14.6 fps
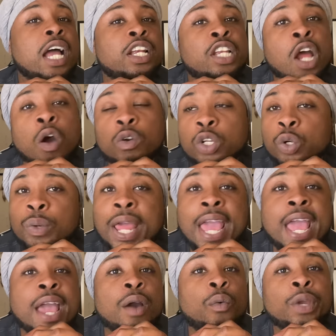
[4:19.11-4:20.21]
Don't do
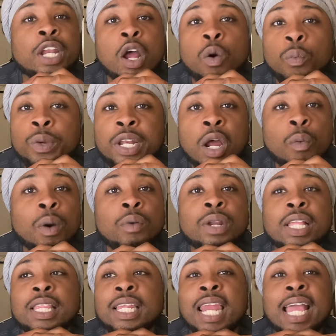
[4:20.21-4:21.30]
that. We don't want
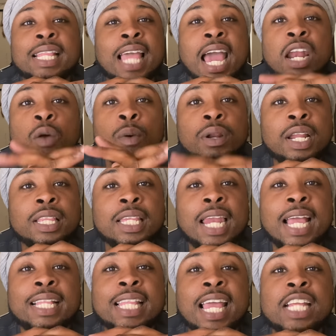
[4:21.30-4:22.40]
nothing like that. I don't want nothing
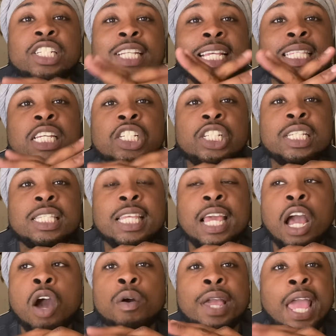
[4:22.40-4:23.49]
like that. Jessica just
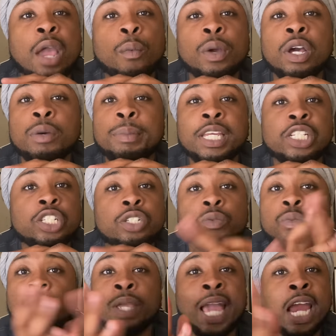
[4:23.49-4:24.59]
said, okay, well, bitch,
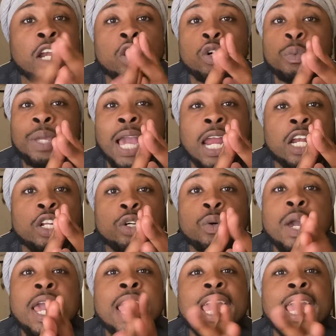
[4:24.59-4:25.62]
we got to do what we got to do.